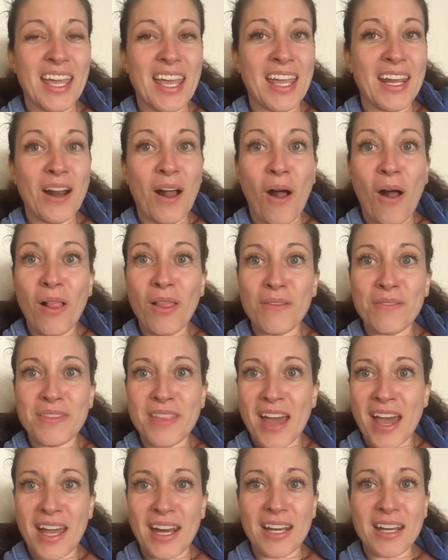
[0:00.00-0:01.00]
and all of
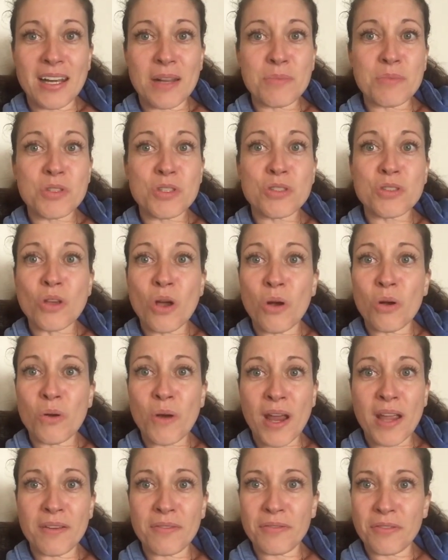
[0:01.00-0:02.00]
that. And I'm so
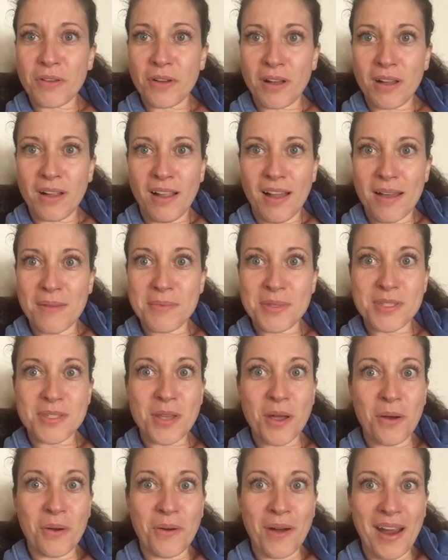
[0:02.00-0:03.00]
grateful. I'm
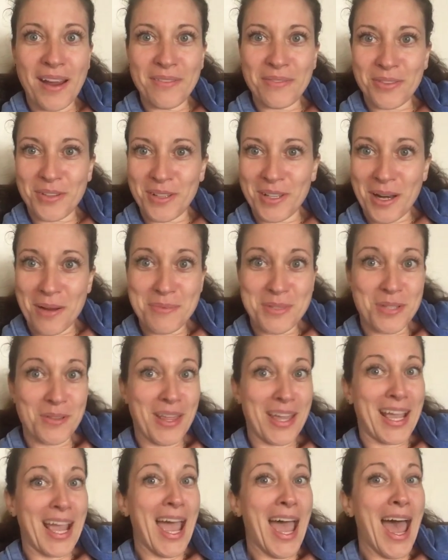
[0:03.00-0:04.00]
so grateful. And I'm so
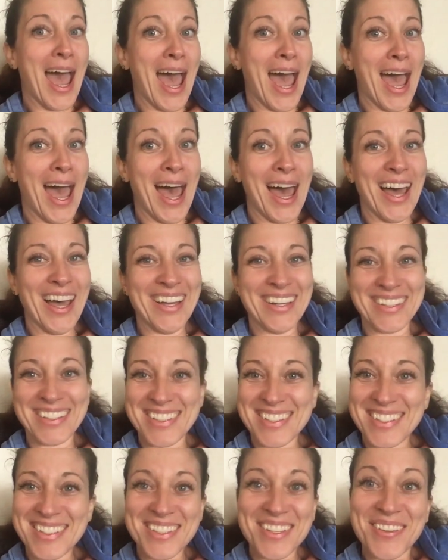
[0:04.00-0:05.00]
like, ah,
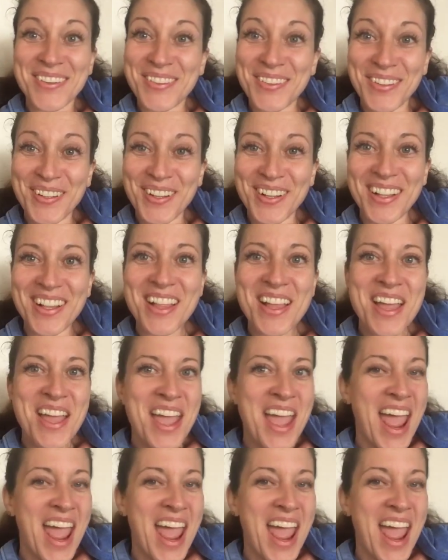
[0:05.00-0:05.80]
this is so cool.